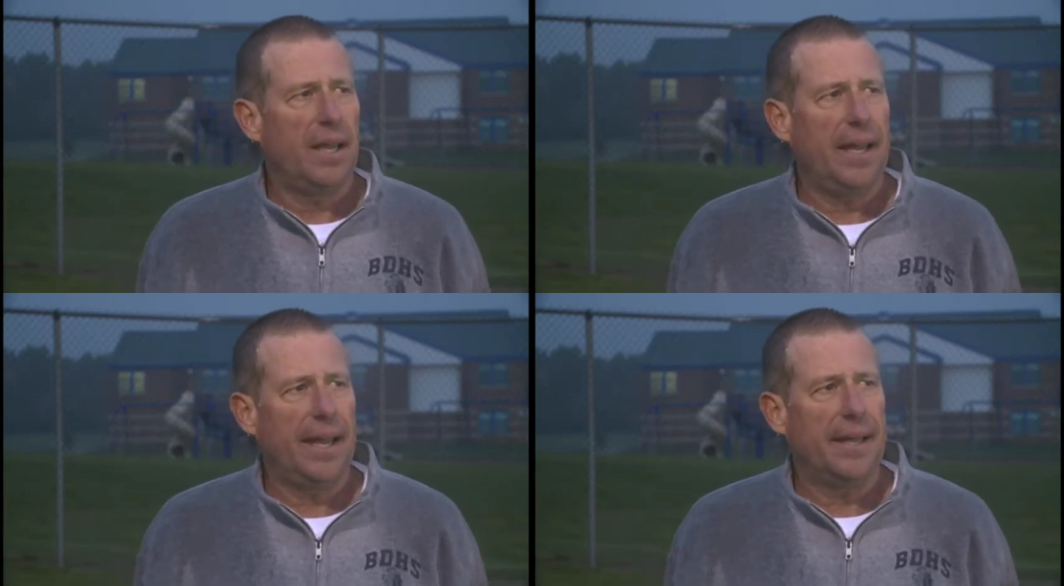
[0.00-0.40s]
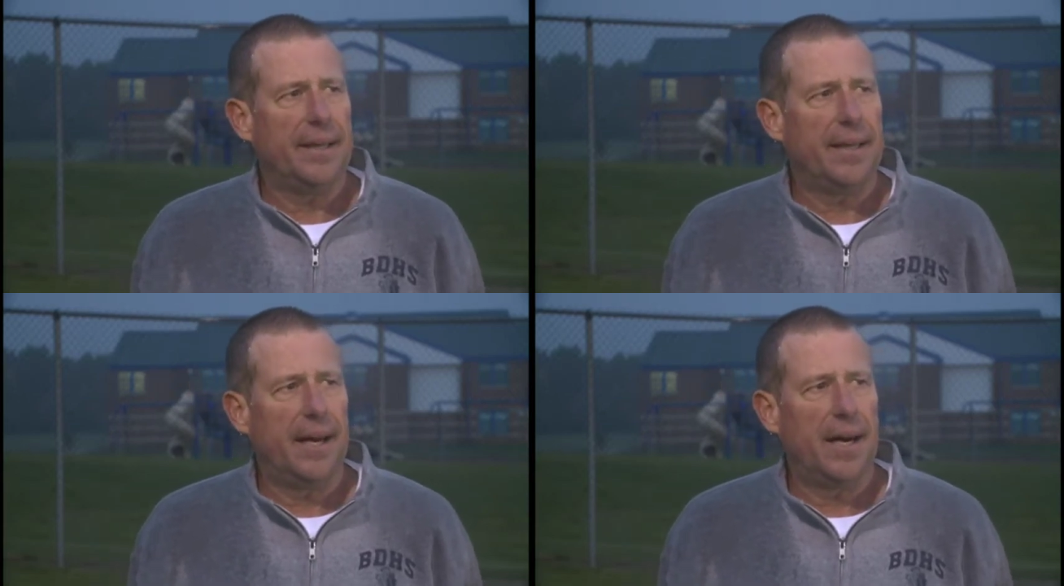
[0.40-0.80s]

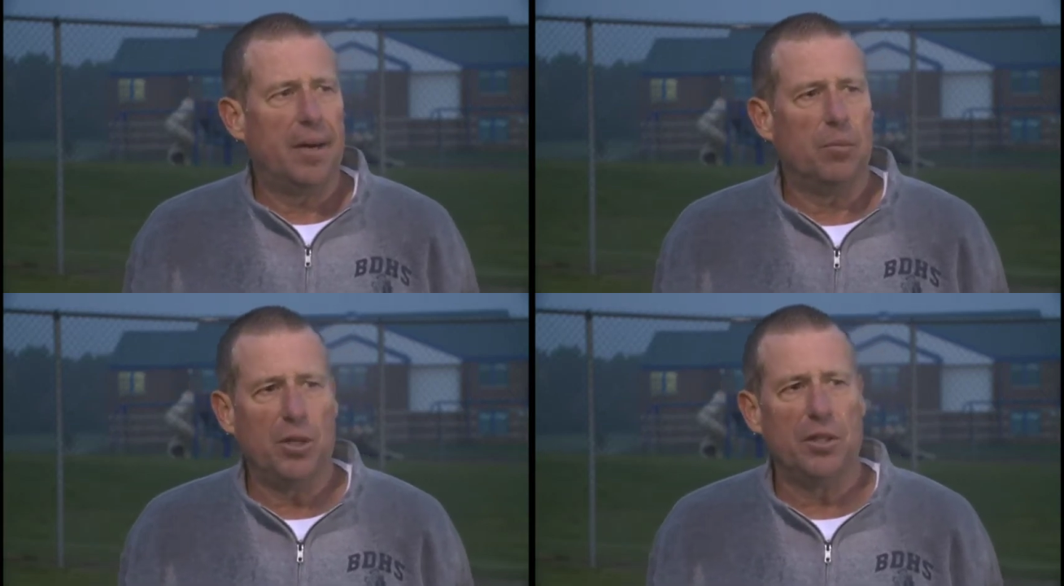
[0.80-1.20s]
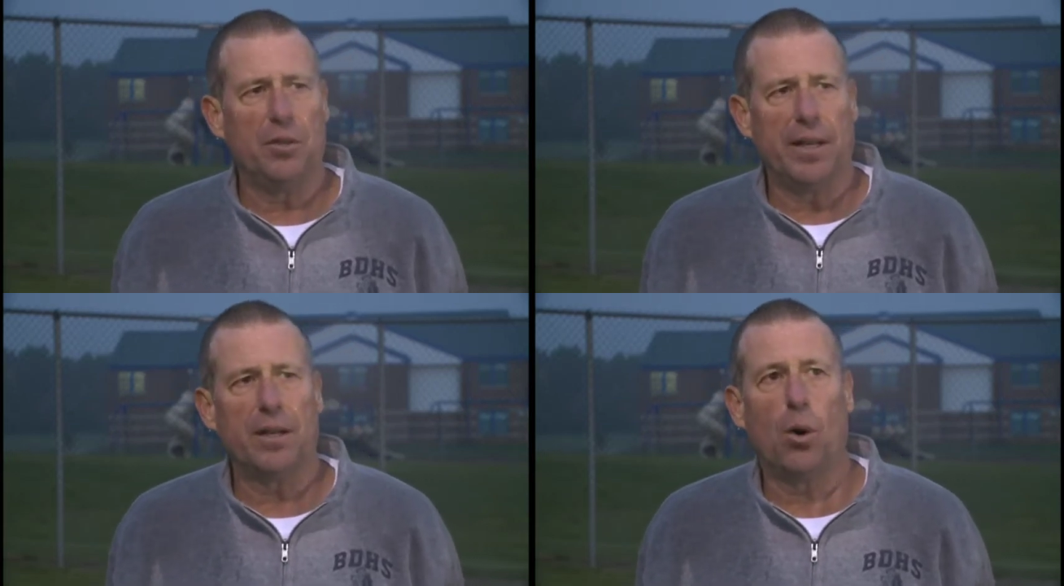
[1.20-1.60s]
And um, we knew
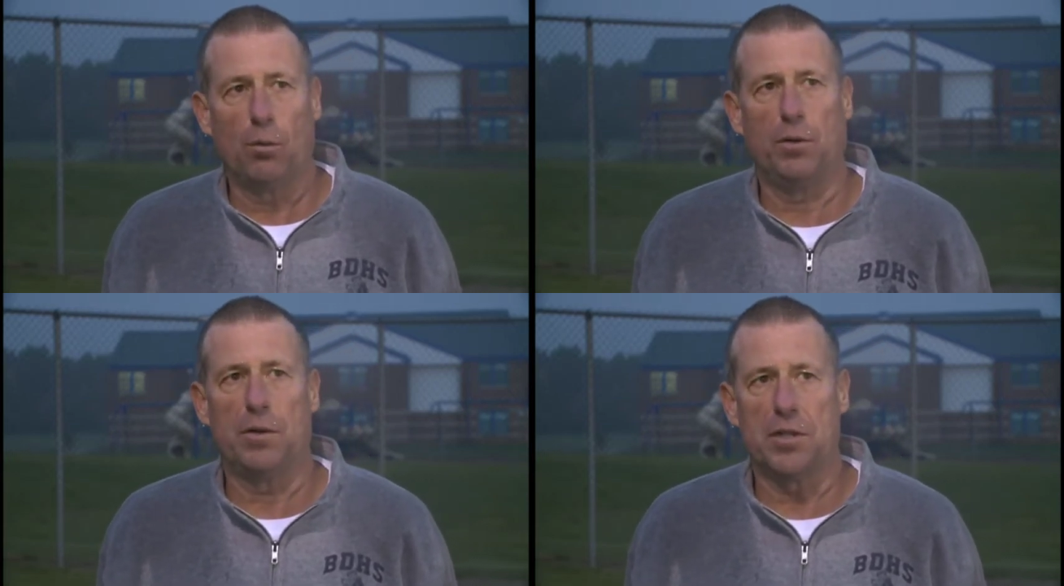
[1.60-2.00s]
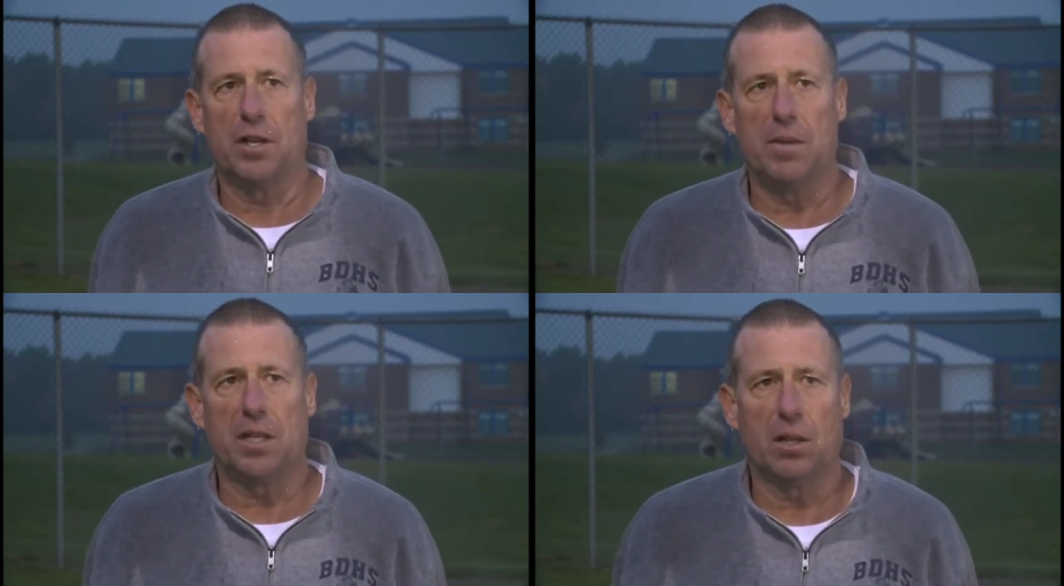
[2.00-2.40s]
that hopefully it was going
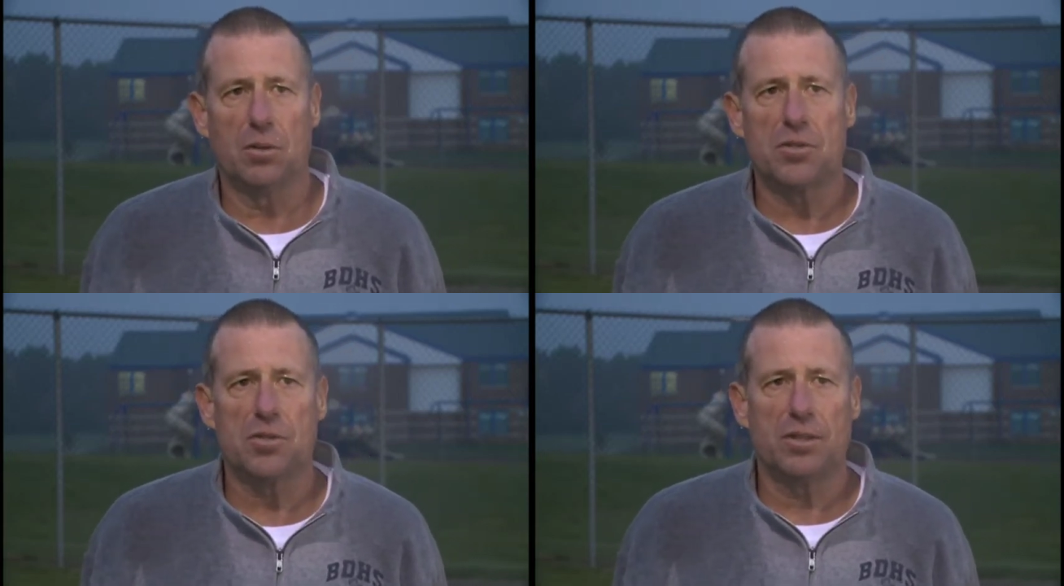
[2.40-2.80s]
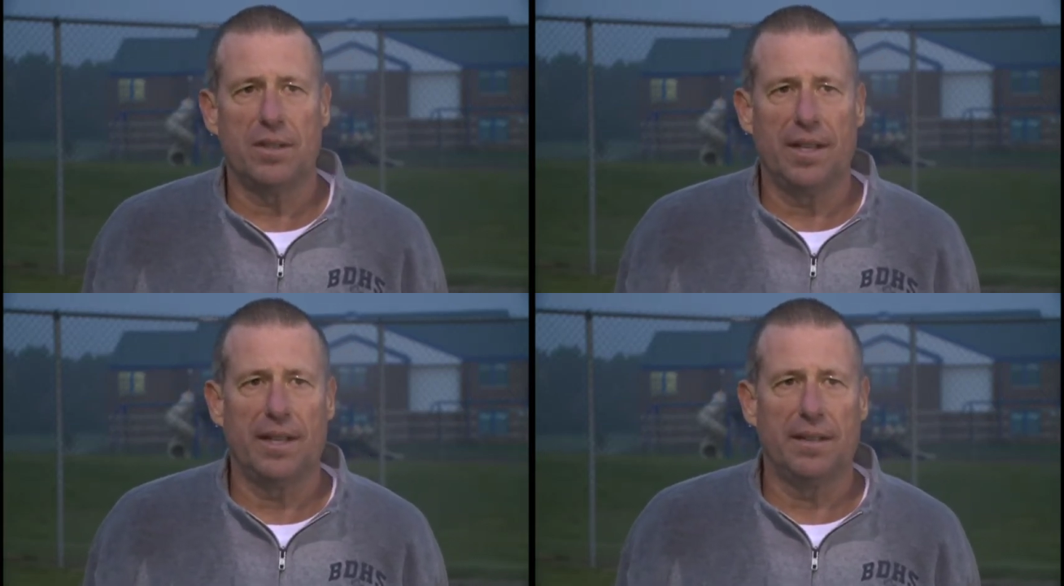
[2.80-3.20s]
to be close,
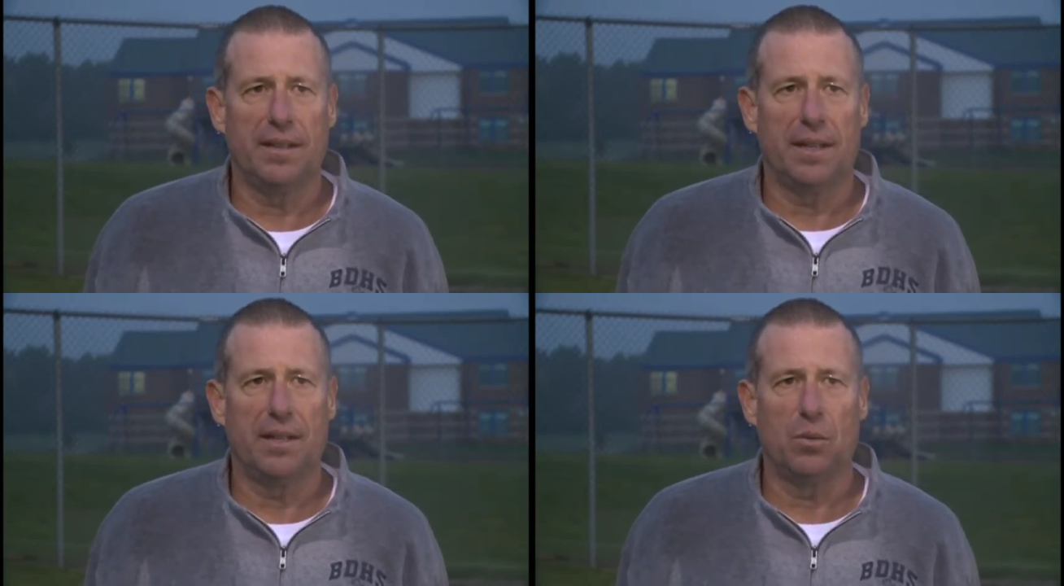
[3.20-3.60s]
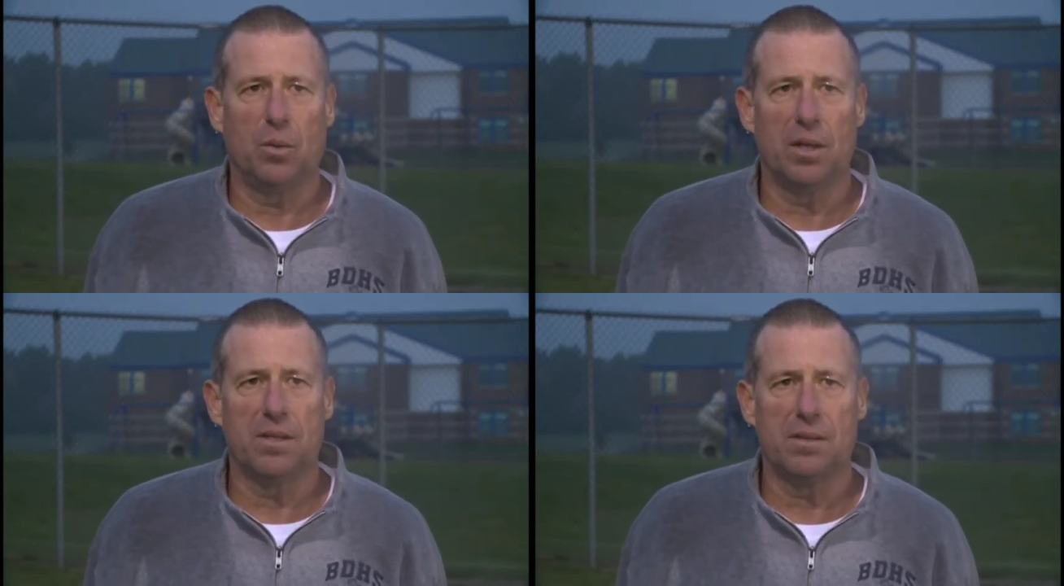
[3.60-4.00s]
and uh, it
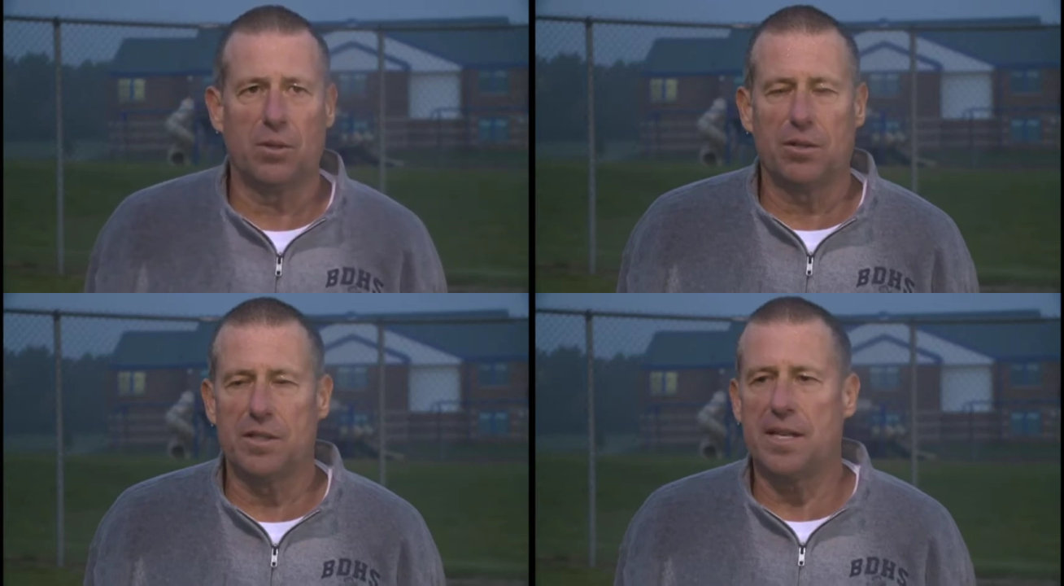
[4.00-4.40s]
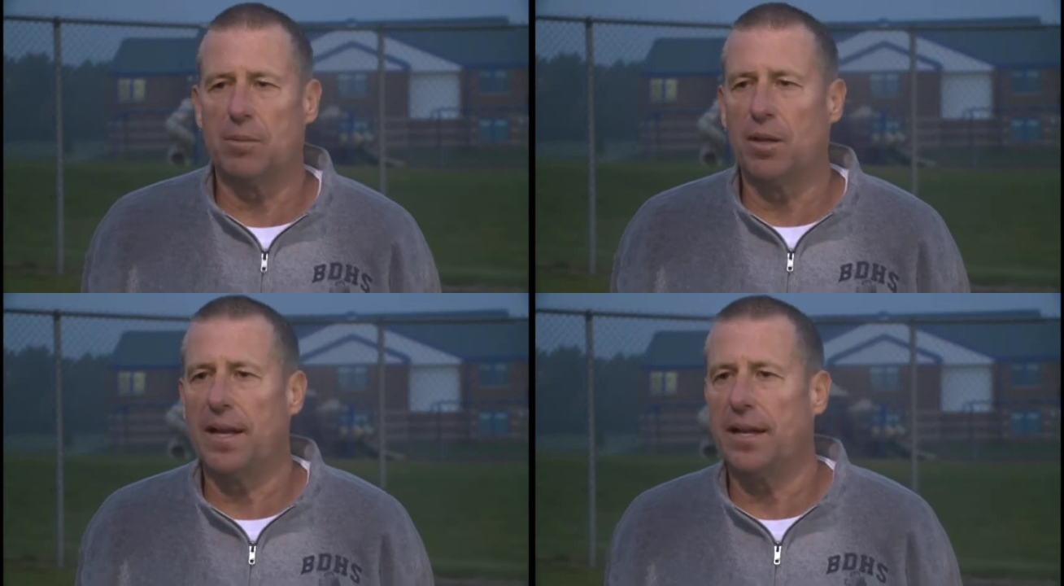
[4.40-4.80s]
was, and we were just
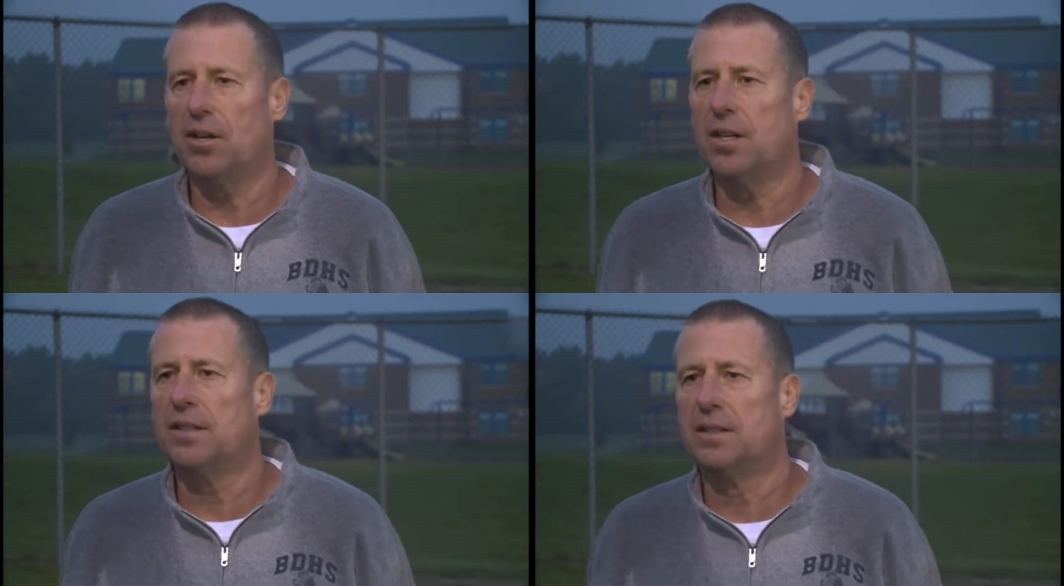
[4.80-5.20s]
able to hang on.